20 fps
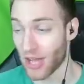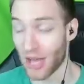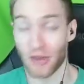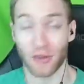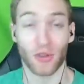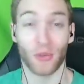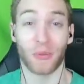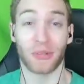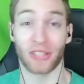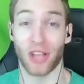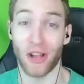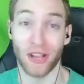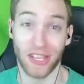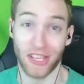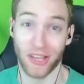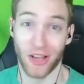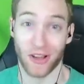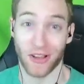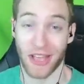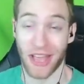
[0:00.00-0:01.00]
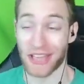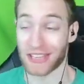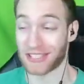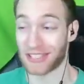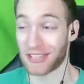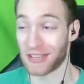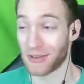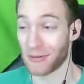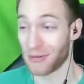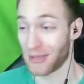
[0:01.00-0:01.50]
I don't know what Donkey Kong has
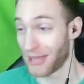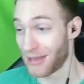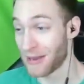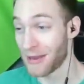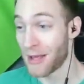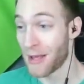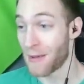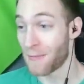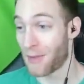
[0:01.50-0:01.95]
to do with it,